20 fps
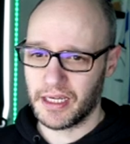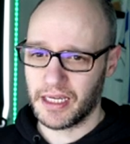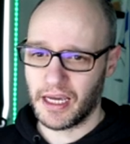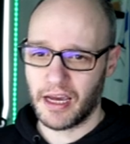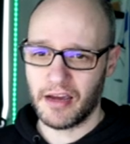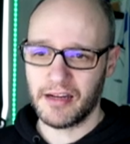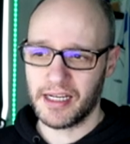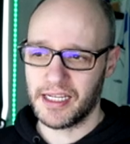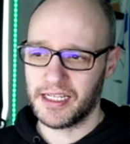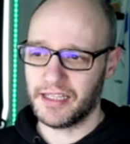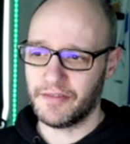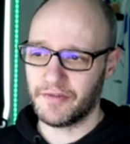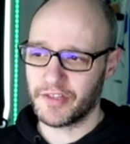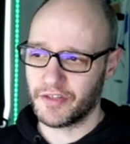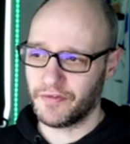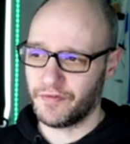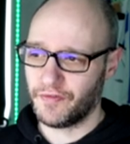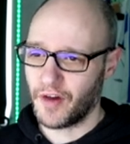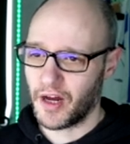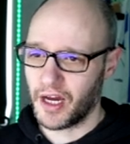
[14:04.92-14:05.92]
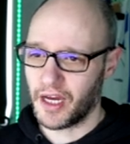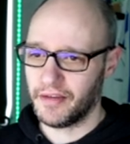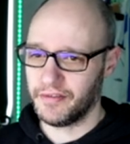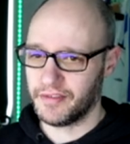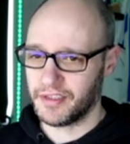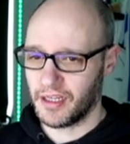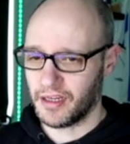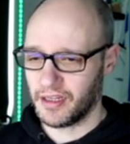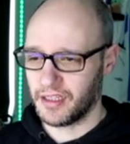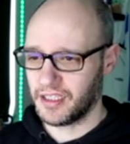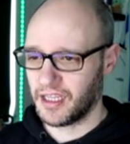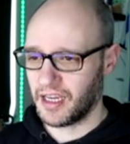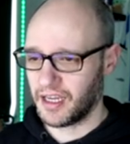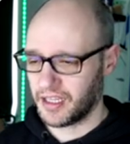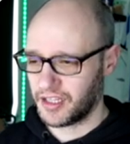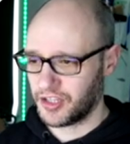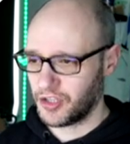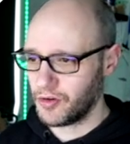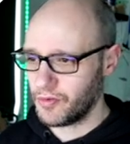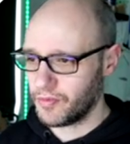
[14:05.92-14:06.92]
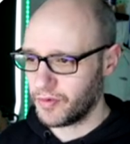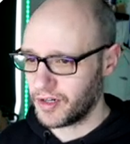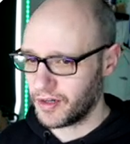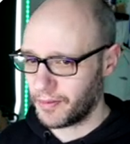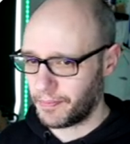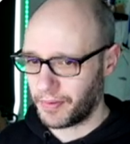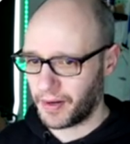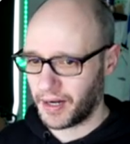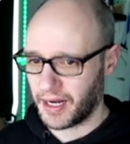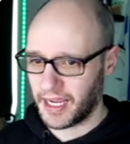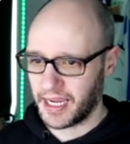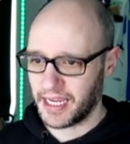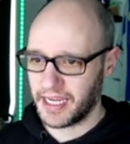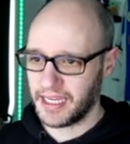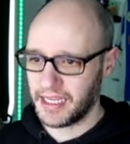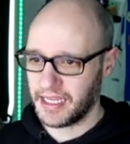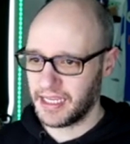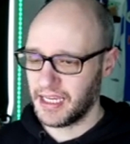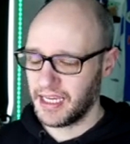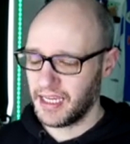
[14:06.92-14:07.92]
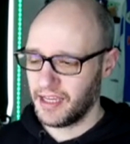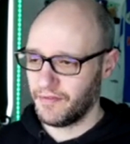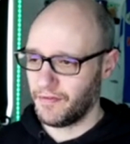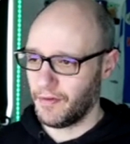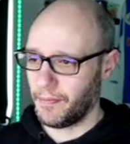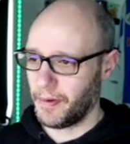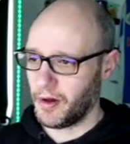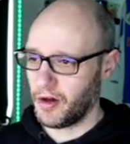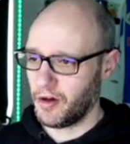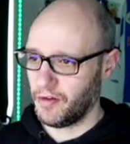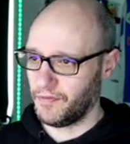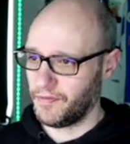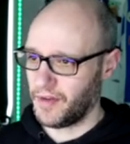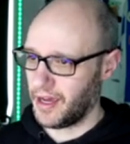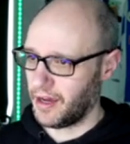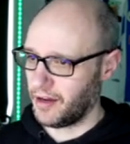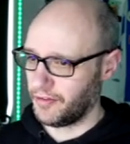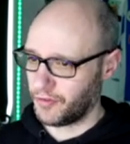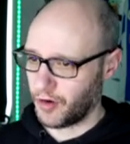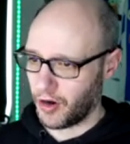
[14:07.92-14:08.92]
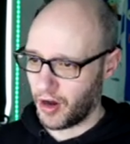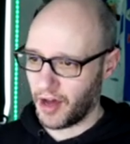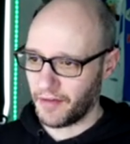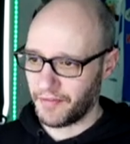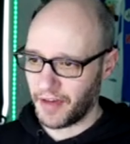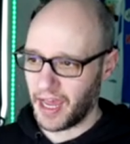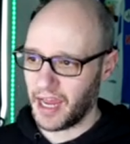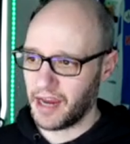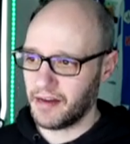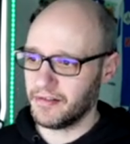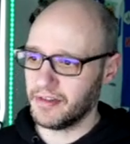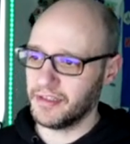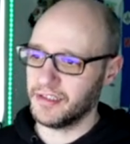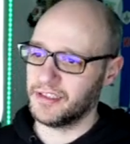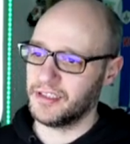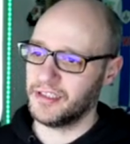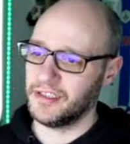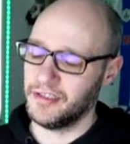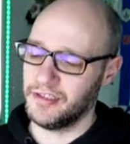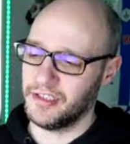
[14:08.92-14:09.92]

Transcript: we're only in division 5 so I, I do want to play the part of that i've got other areas